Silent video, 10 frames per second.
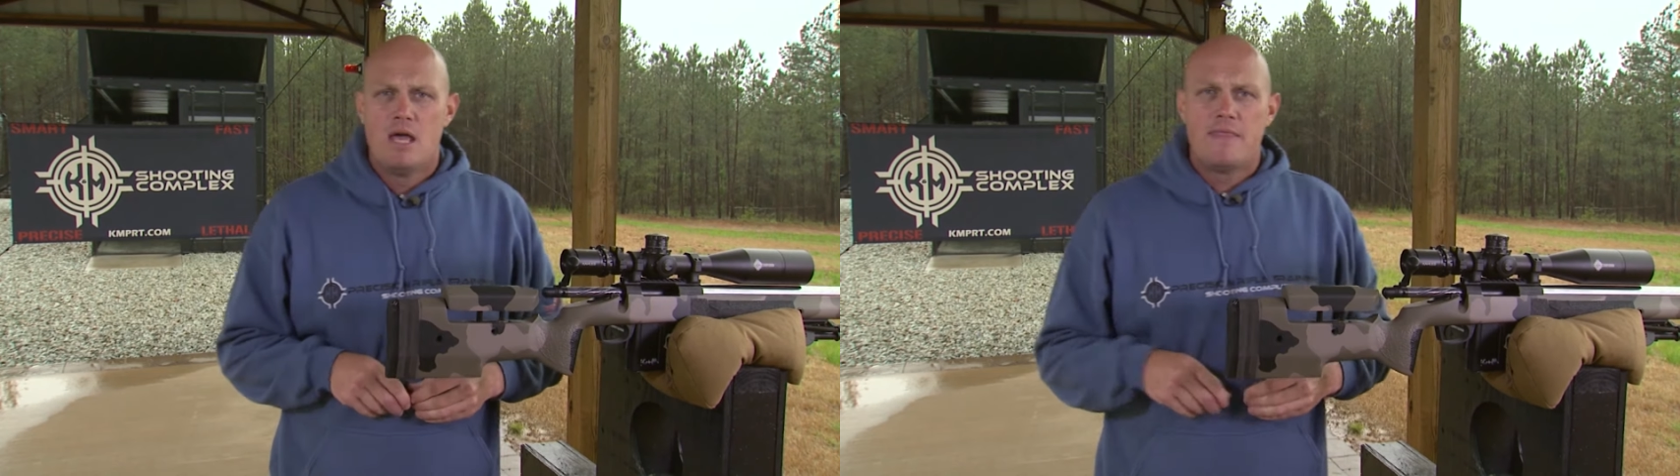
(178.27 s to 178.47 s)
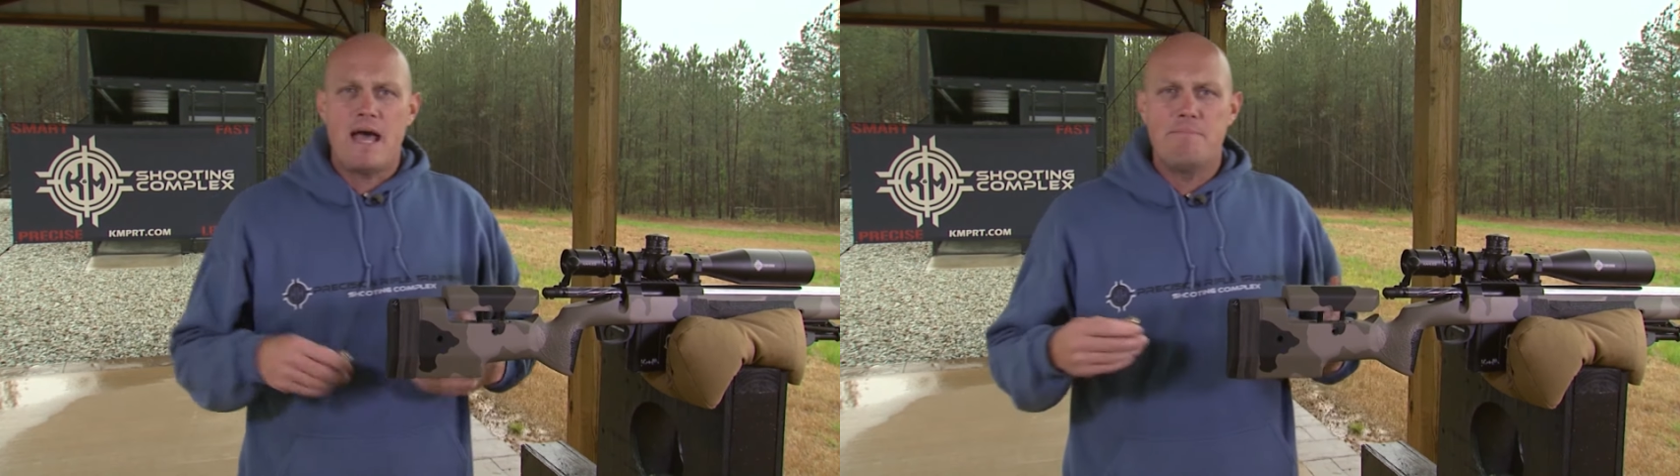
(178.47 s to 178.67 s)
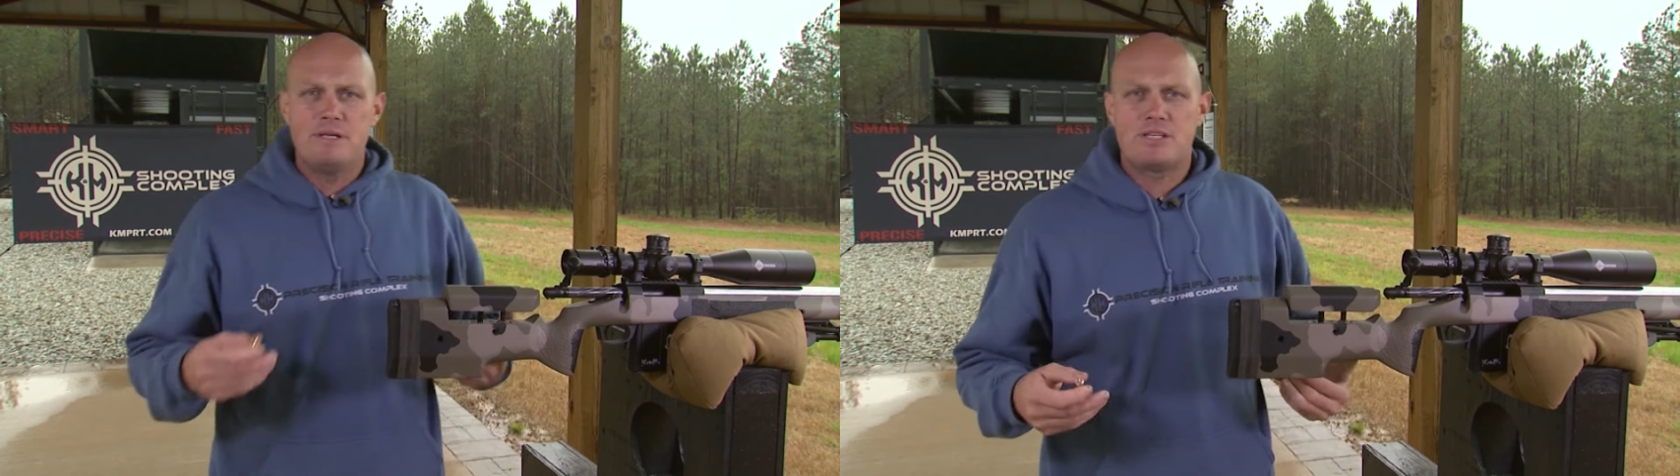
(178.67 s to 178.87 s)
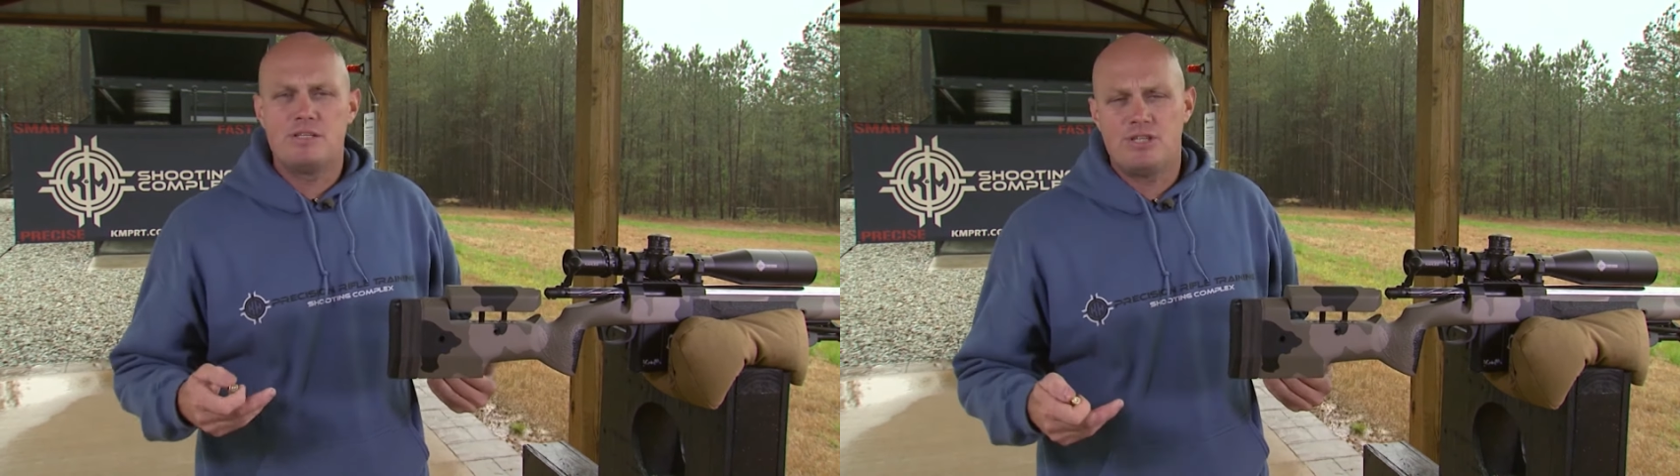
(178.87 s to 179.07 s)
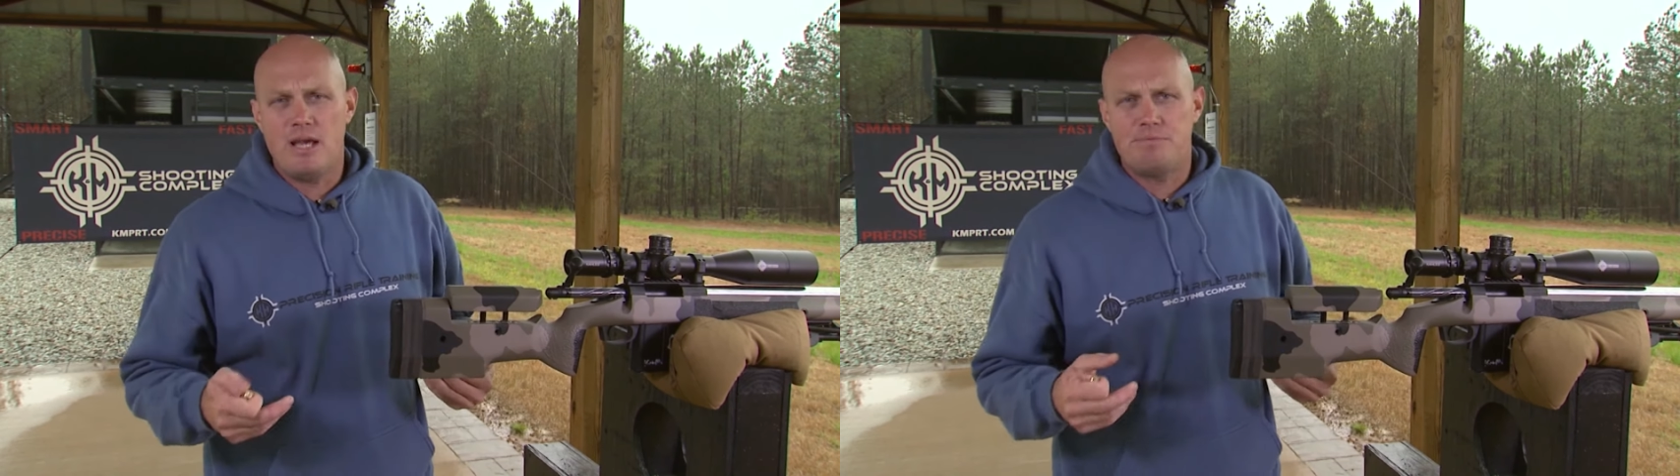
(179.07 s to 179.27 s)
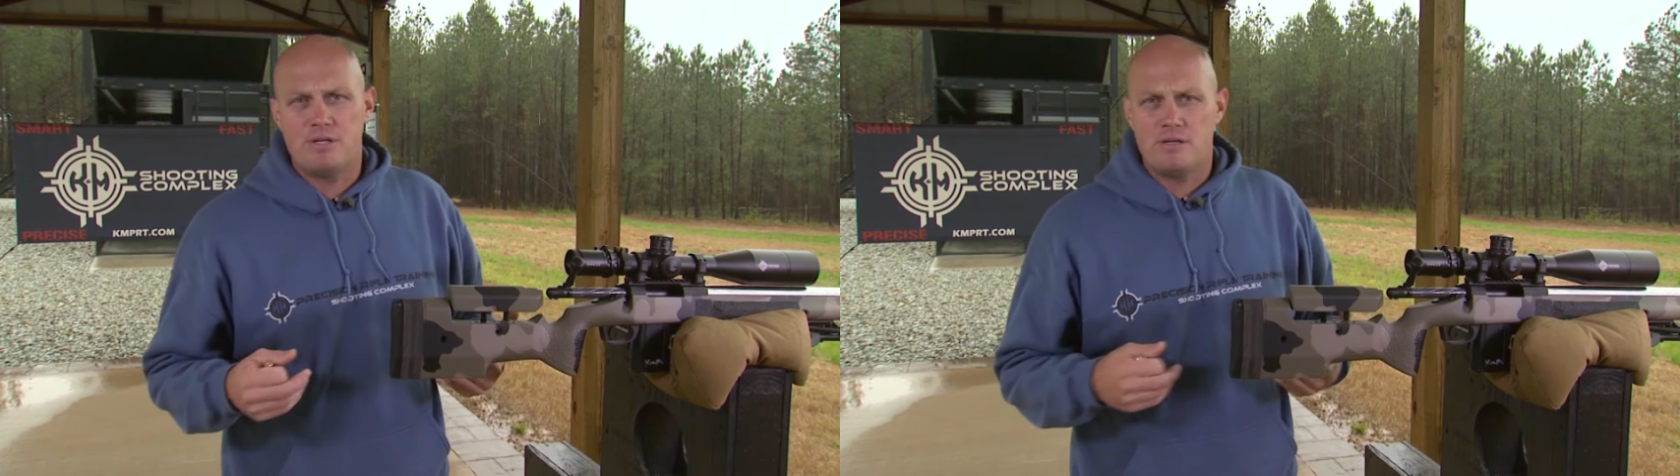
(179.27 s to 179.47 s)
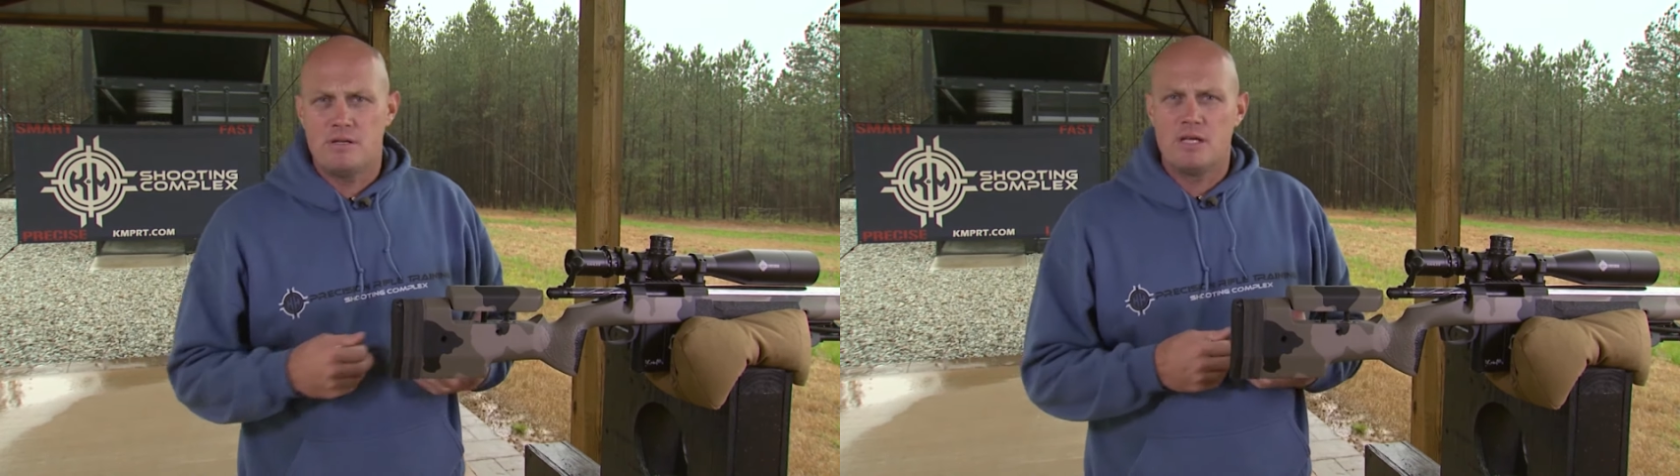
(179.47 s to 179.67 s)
That misconception